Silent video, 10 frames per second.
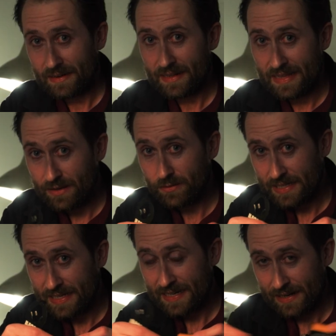and then you'll
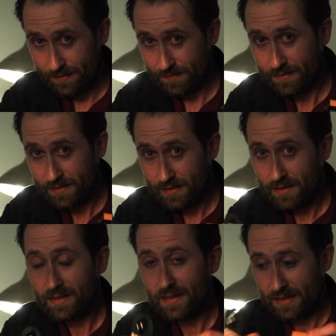take it out,
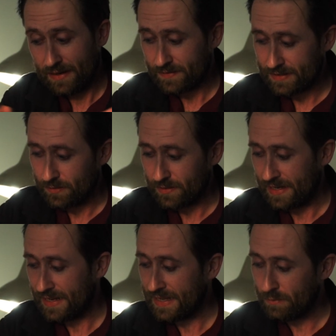and then you have to deal with it.
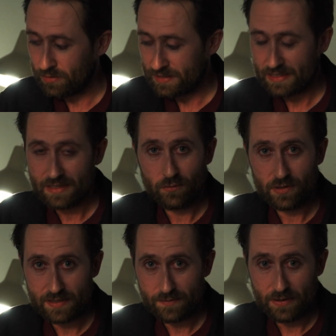And then
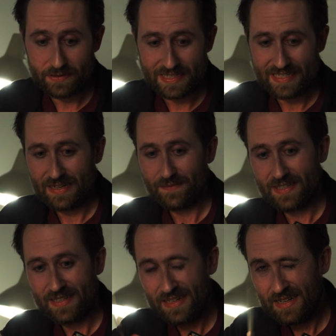once you've wound it in, you have
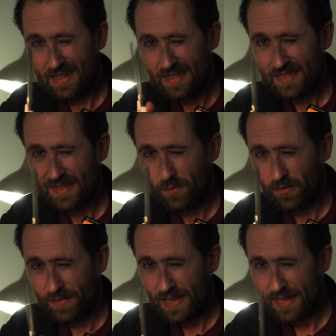to snip
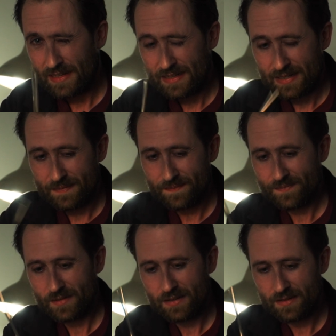off the end.
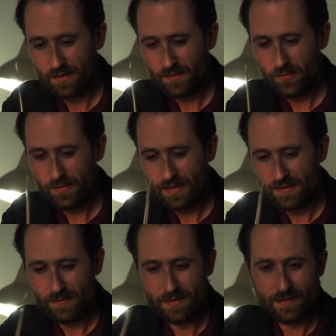So if it was
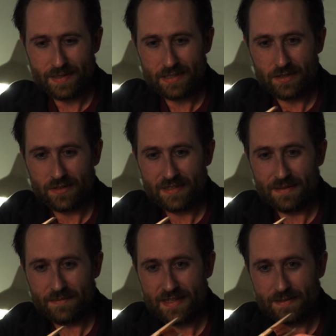35mm, you'd
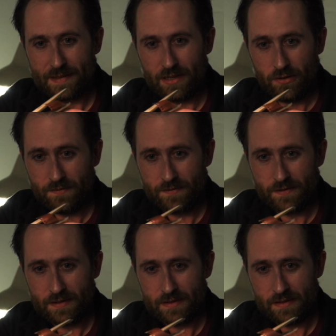snip this bit off
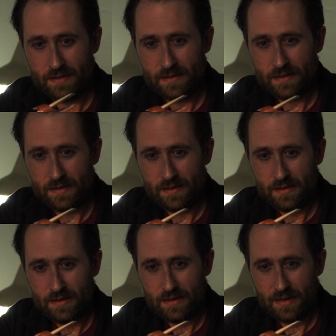
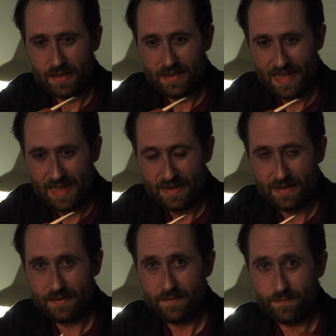like
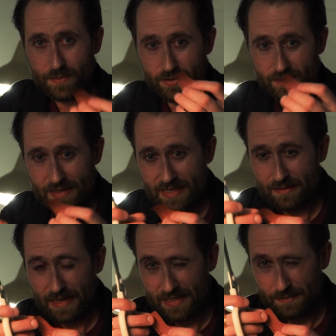that, because this
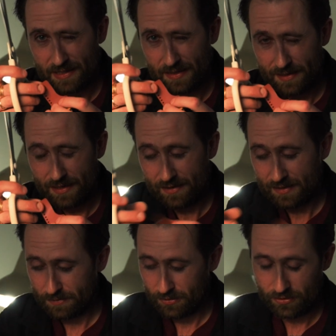actually makes it a bit hard to
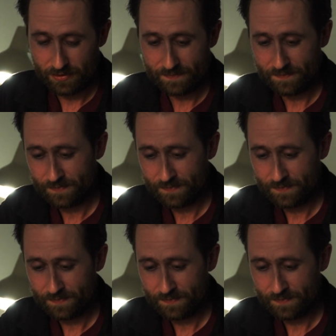put on.